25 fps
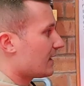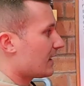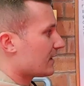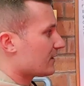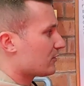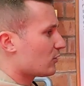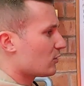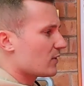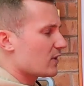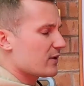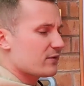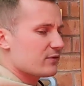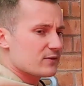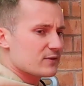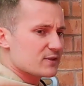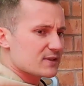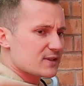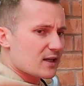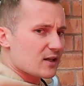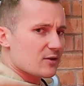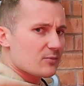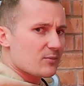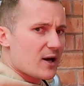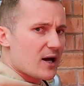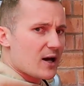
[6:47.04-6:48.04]
I don't know if
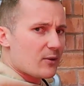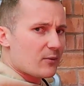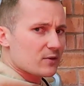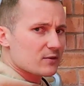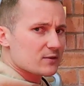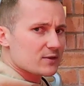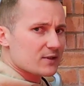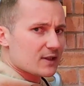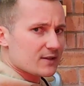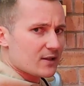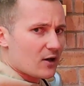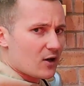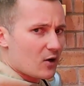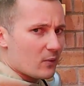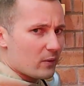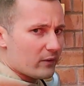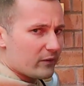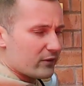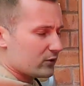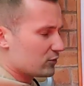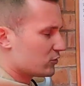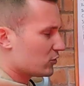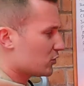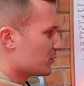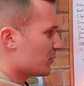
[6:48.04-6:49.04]
standard Mark 1s had that or
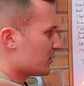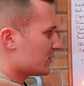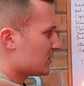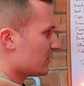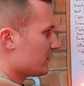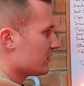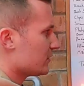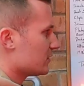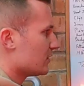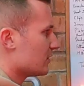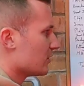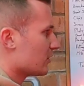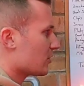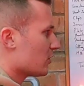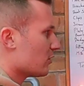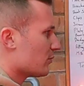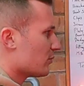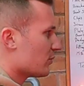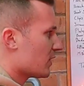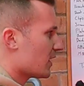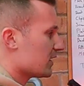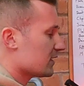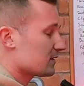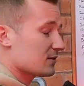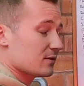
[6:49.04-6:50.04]
whether it's just specific to the
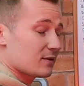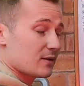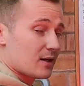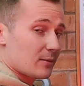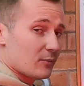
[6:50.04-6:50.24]
Cooper S.